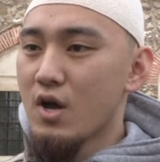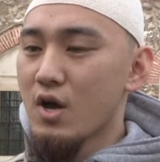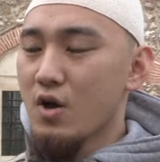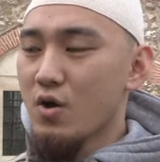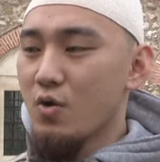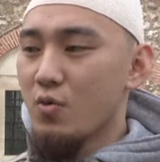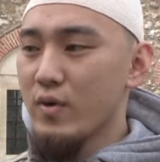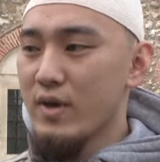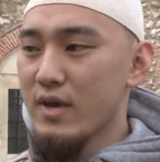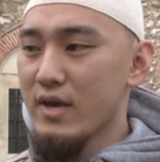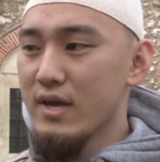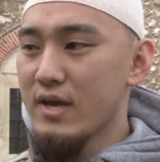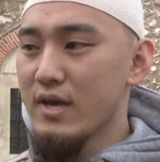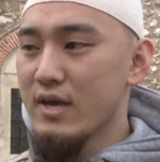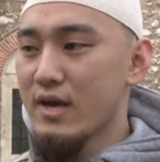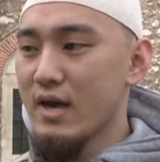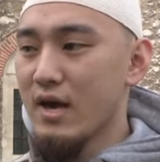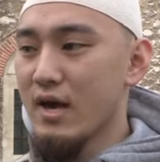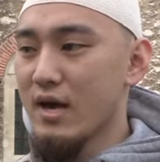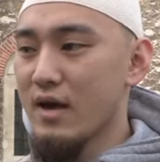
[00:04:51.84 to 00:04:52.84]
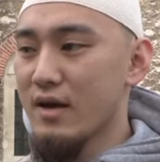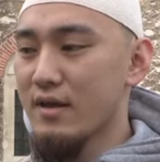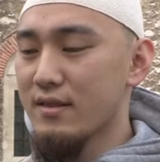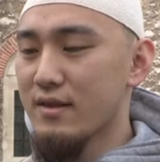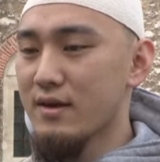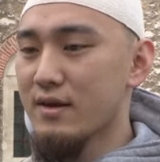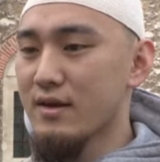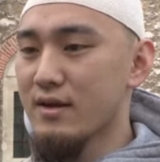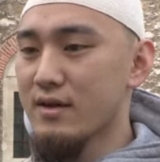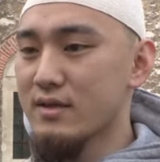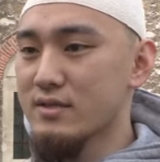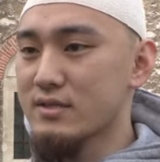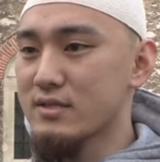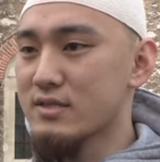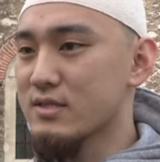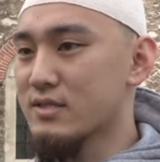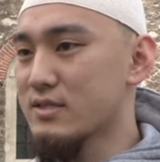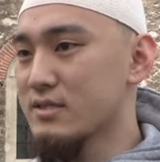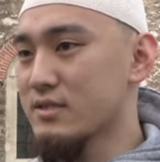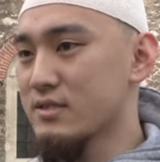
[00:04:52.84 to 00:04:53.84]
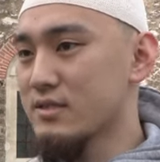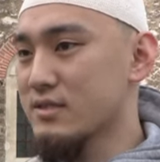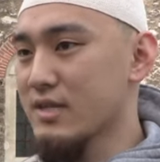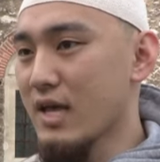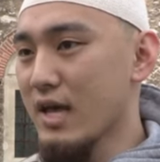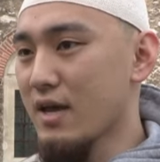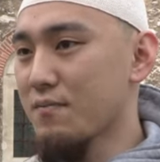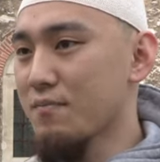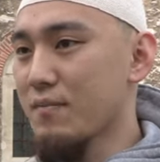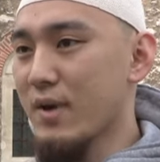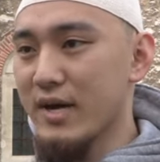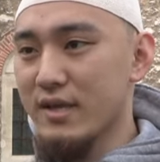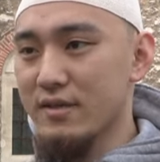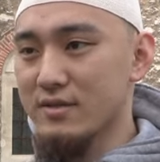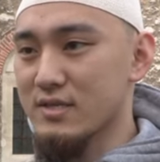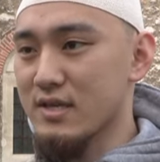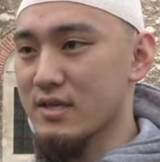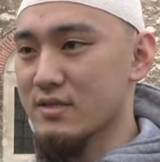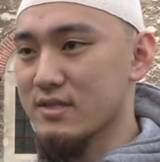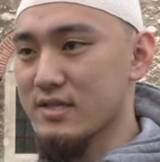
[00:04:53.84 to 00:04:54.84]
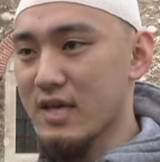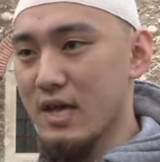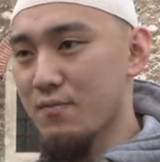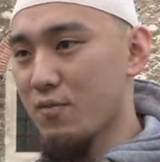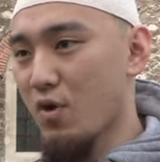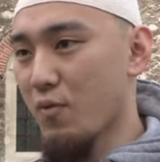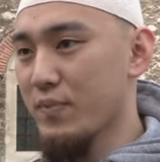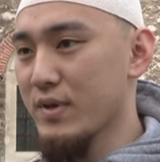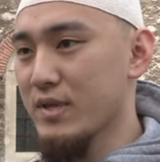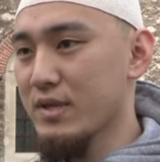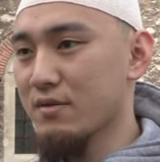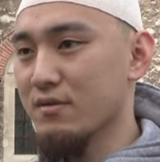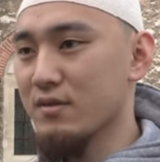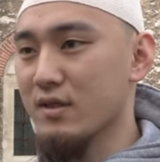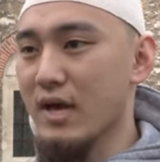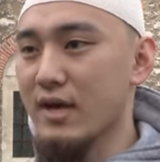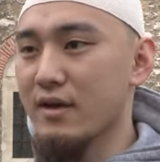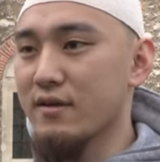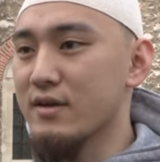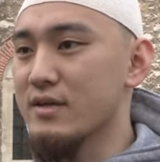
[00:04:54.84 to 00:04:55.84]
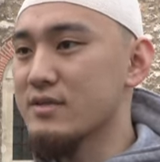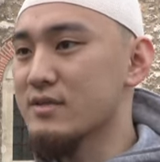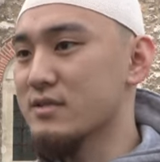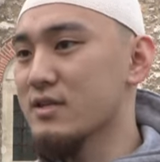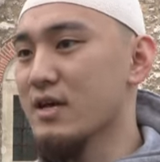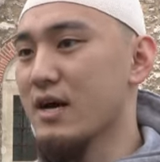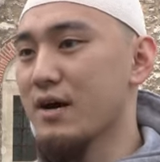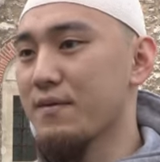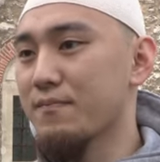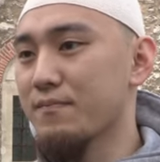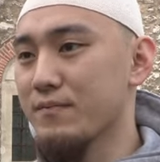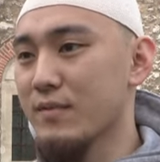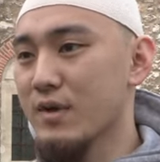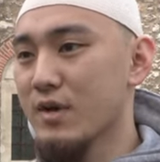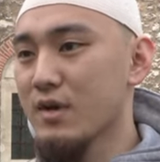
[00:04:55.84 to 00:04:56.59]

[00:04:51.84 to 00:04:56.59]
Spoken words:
we had the same mindset, same opinion like Islam.